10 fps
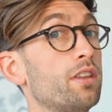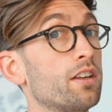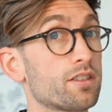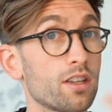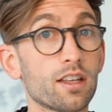within
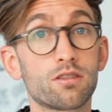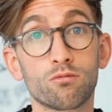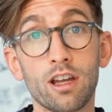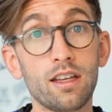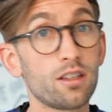a certain
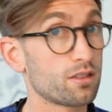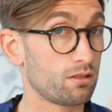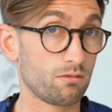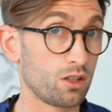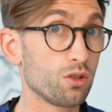radius,
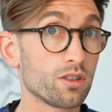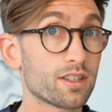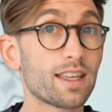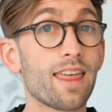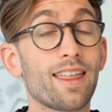and you can
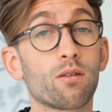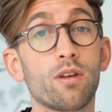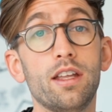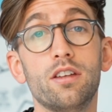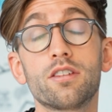set that
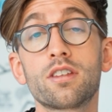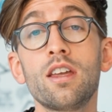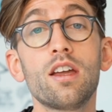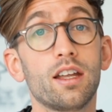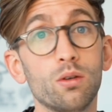radius
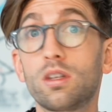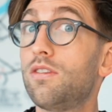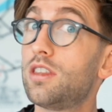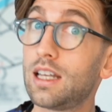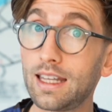and it'll
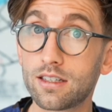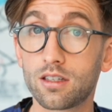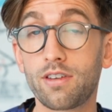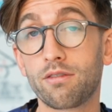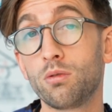give you the list
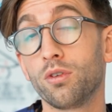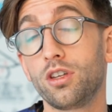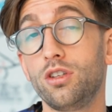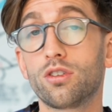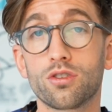of everyone
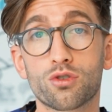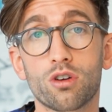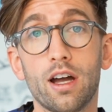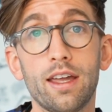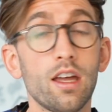that you can
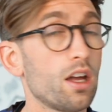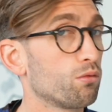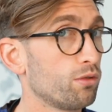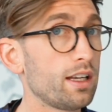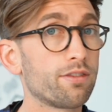try.
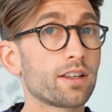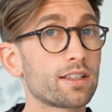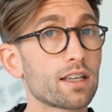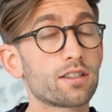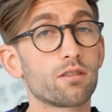Really
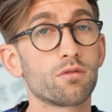fantastic